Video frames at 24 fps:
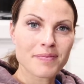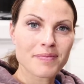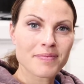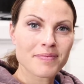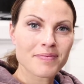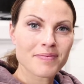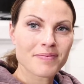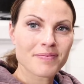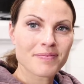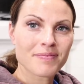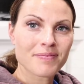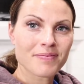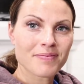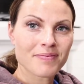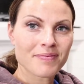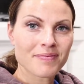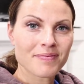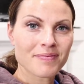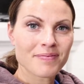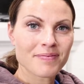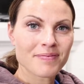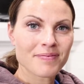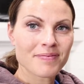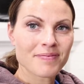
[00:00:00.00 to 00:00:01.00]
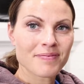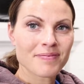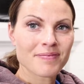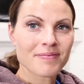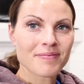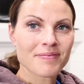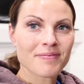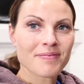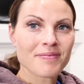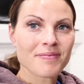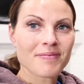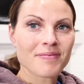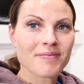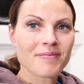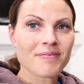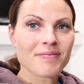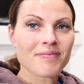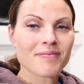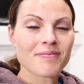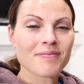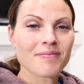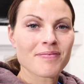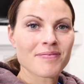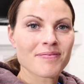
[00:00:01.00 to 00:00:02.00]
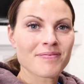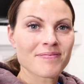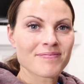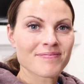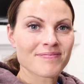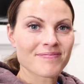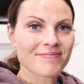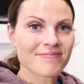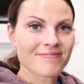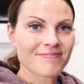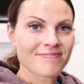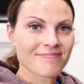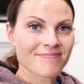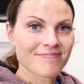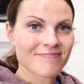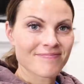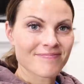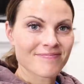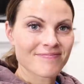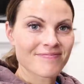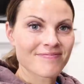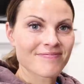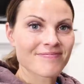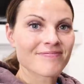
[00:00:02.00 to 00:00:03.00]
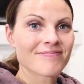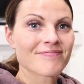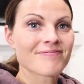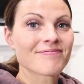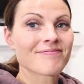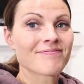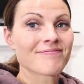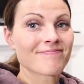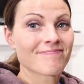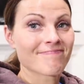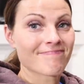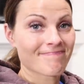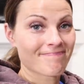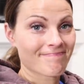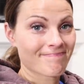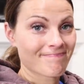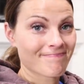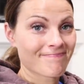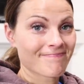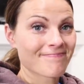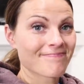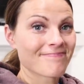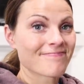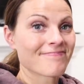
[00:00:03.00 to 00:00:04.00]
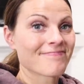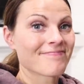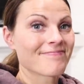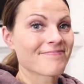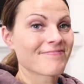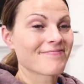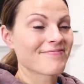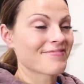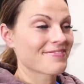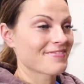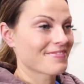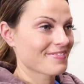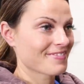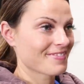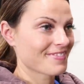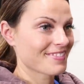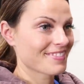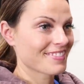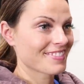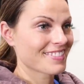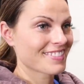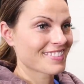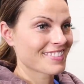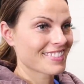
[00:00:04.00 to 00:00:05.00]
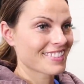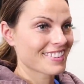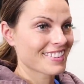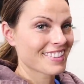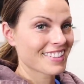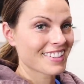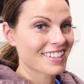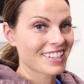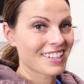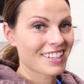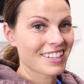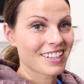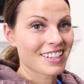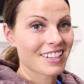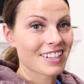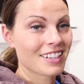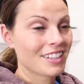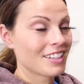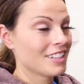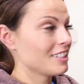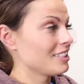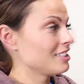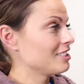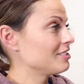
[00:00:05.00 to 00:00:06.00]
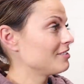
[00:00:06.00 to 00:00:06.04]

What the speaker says: (silent)